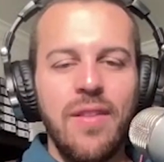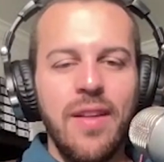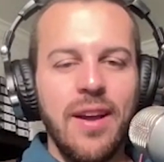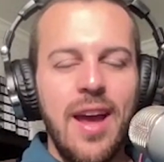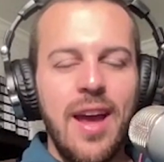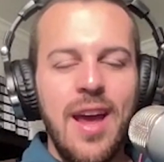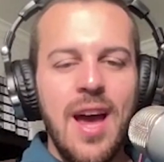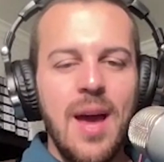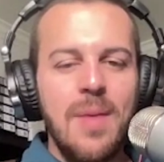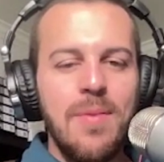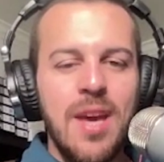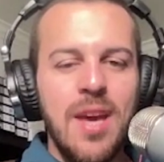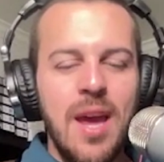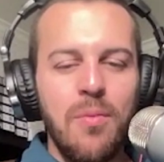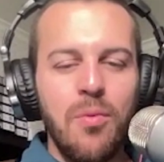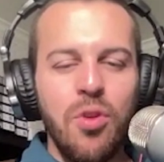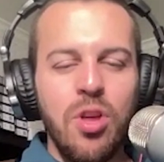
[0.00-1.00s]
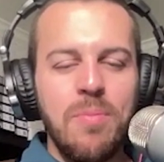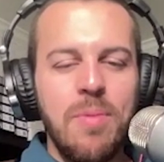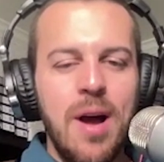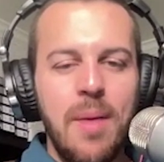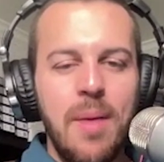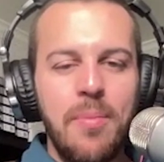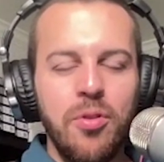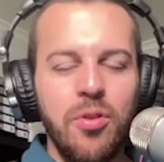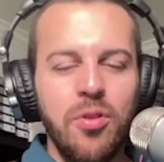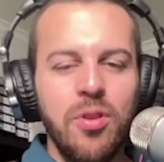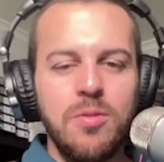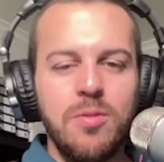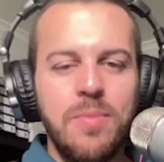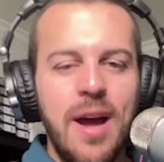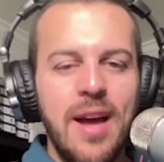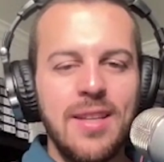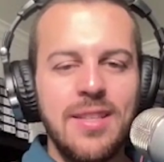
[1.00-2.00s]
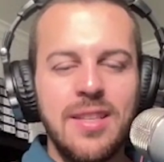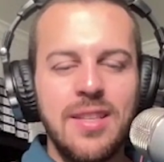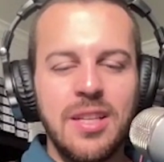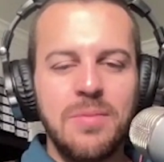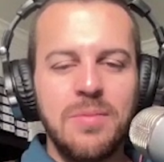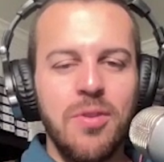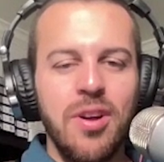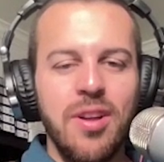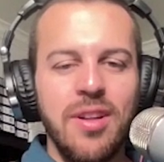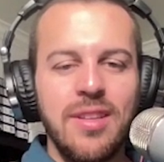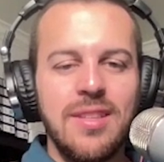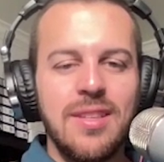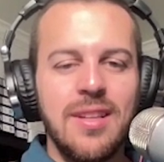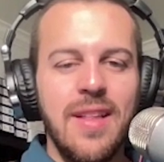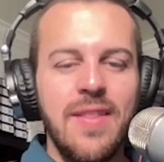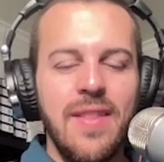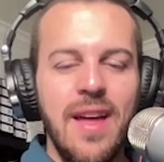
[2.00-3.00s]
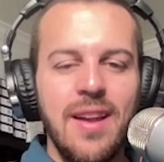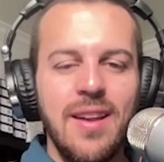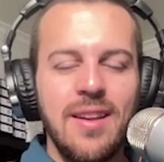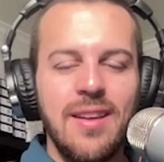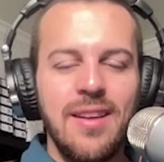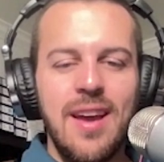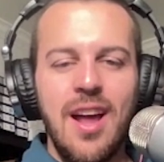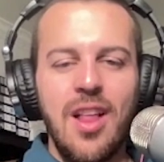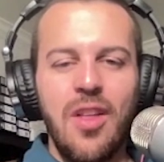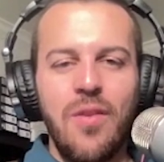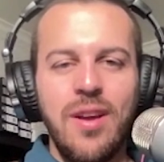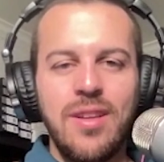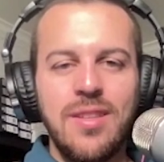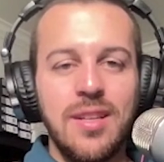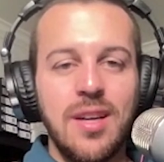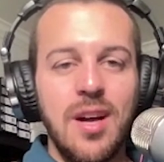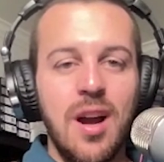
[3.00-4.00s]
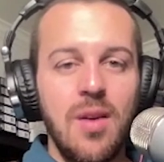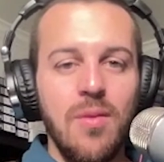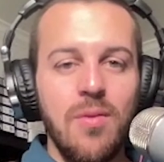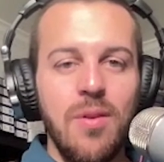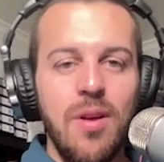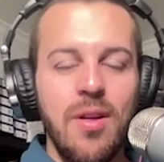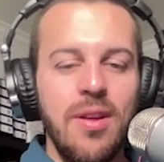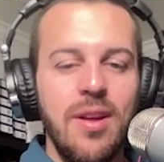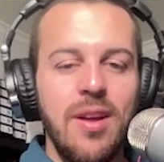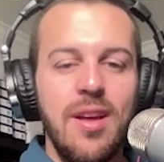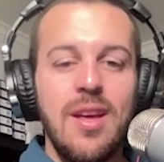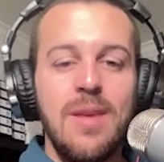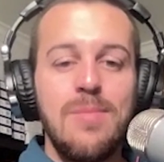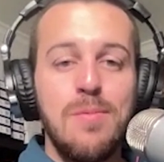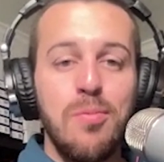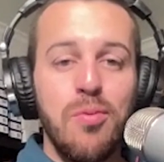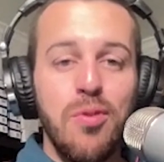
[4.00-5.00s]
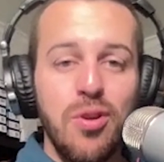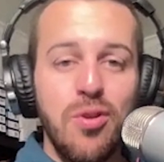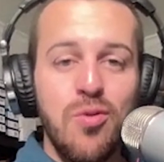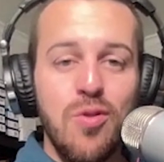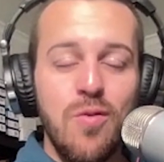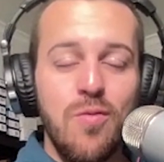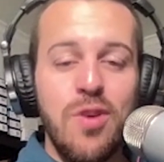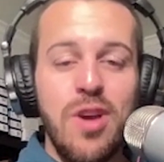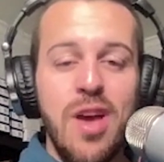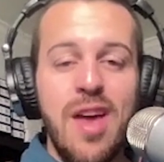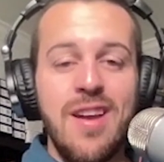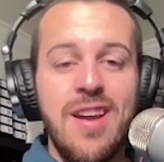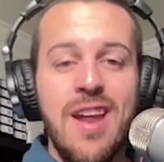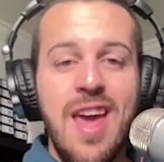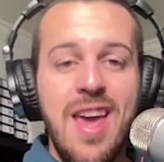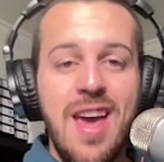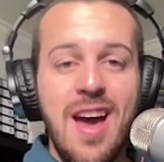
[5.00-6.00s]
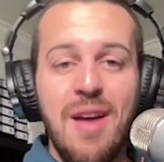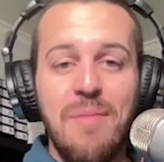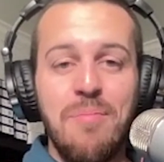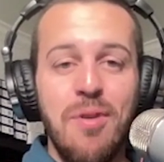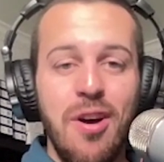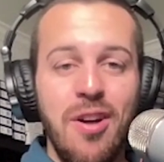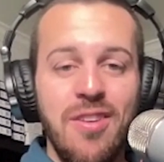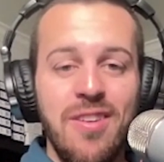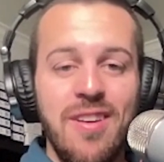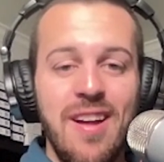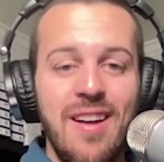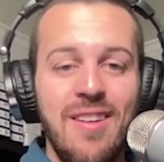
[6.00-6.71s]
Like AI became really popular in these past 6 months, and then Callaway is like, all right, well, it'd be pretty cool if we had an AI putter now.